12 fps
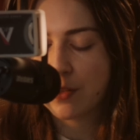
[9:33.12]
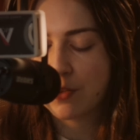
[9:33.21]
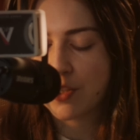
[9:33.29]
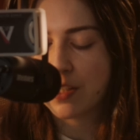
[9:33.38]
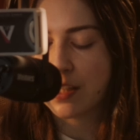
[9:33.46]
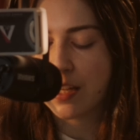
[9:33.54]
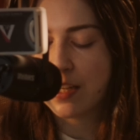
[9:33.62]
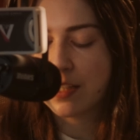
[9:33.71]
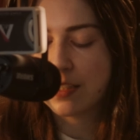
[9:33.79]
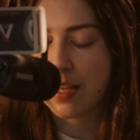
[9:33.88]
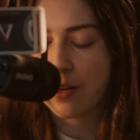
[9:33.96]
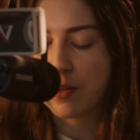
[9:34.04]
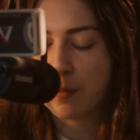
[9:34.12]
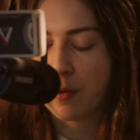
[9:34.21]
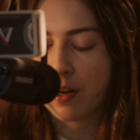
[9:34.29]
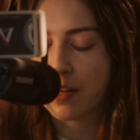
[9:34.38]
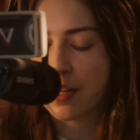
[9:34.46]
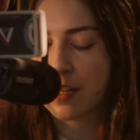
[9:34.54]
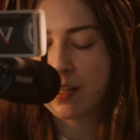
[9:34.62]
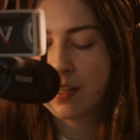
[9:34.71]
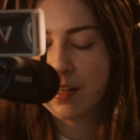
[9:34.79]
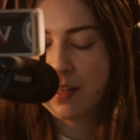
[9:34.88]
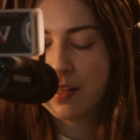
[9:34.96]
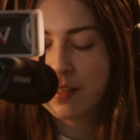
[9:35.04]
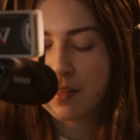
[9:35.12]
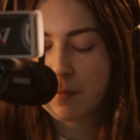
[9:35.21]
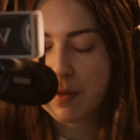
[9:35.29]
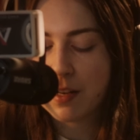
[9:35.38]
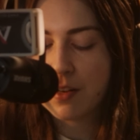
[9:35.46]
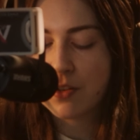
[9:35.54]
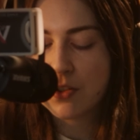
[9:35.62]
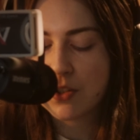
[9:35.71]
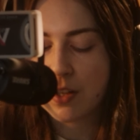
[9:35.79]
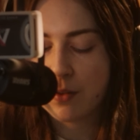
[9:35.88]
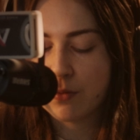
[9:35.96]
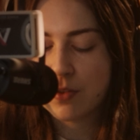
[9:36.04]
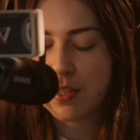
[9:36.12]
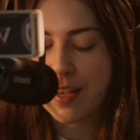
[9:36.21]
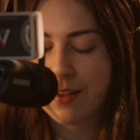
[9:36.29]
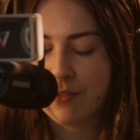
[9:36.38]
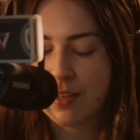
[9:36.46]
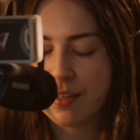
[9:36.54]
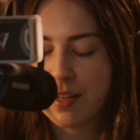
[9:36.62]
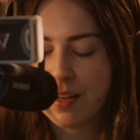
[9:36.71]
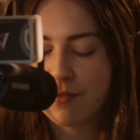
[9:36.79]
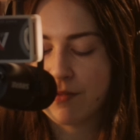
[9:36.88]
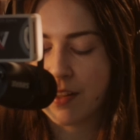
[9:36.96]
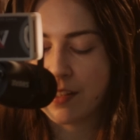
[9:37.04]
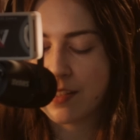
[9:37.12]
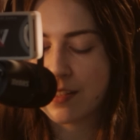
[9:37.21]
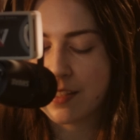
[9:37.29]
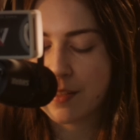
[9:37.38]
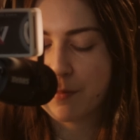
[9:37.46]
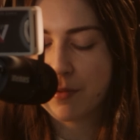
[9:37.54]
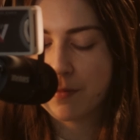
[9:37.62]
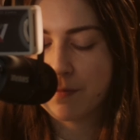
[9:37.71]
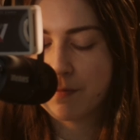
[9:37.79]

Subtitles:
so she lay down upon it, committed herself to heaven, and fell asleep.